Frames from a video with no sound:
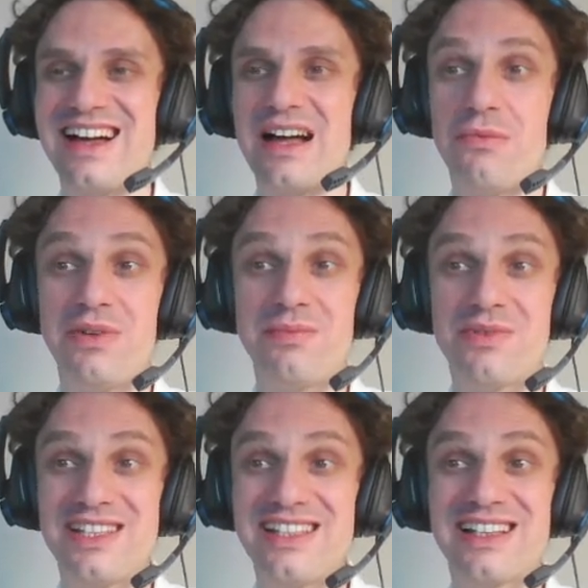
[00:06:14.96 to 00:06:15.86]
will
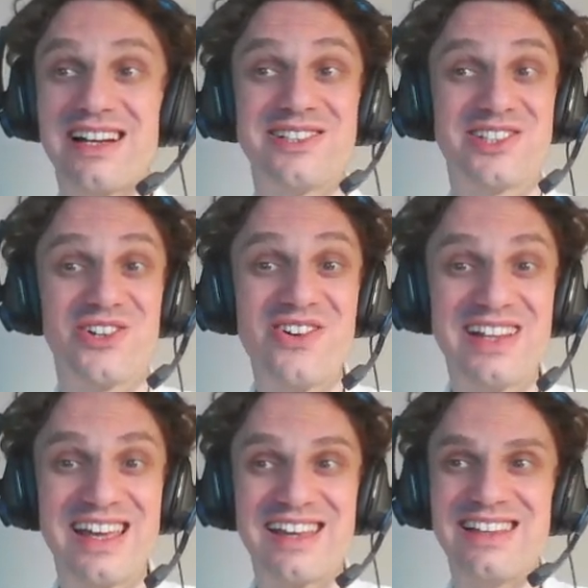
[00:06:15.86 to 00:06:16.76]
predict how
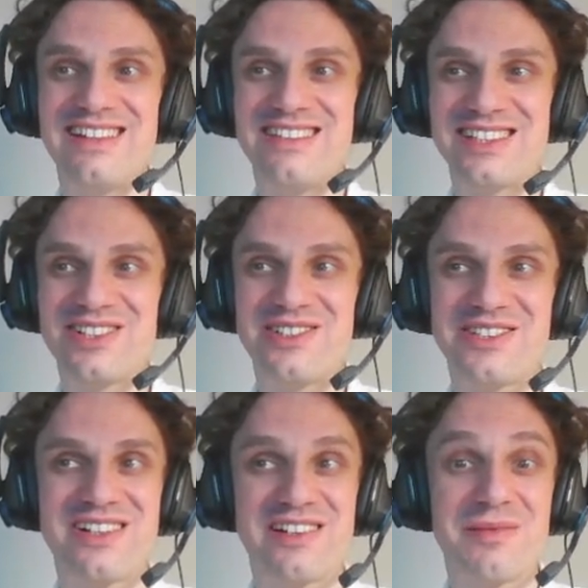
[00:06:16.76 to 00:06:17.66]
strongly the
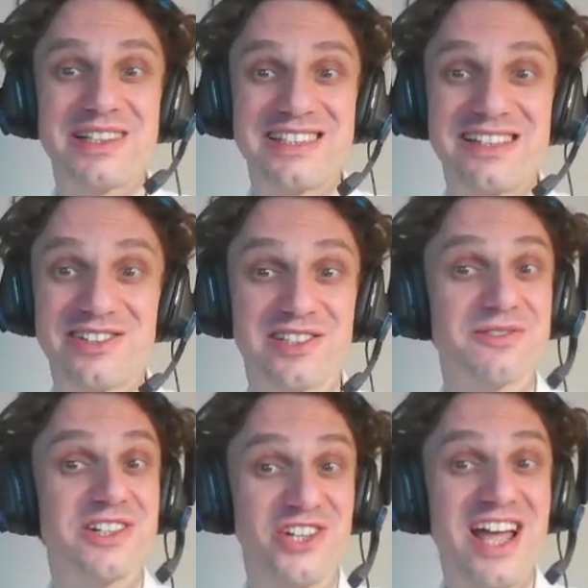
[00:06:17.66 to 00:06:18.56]
socioeconomic status of
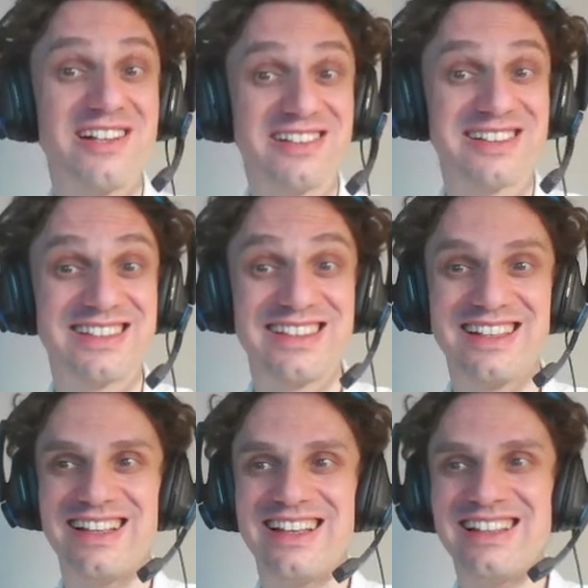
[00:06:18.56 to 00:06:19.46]
a child
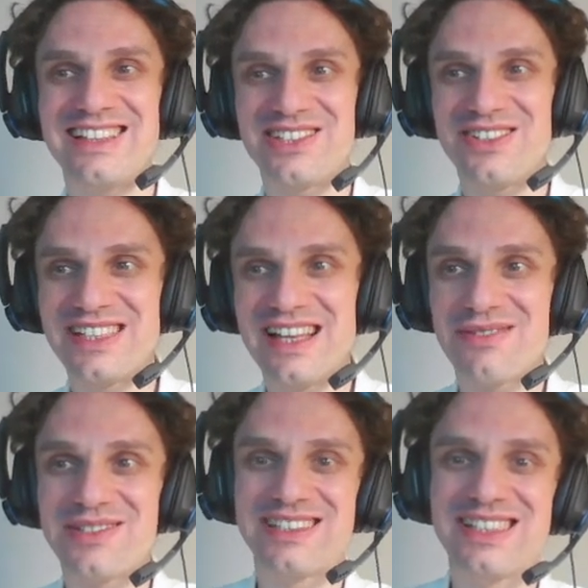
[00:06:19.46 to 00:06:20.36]
is associated
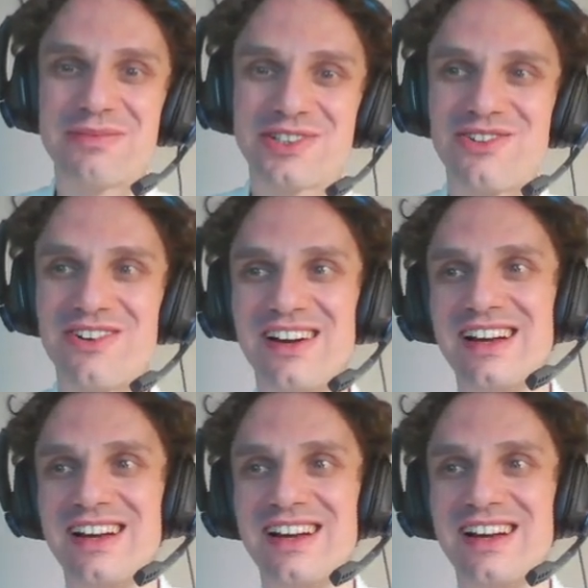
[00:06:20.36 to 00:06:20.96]
with exam score.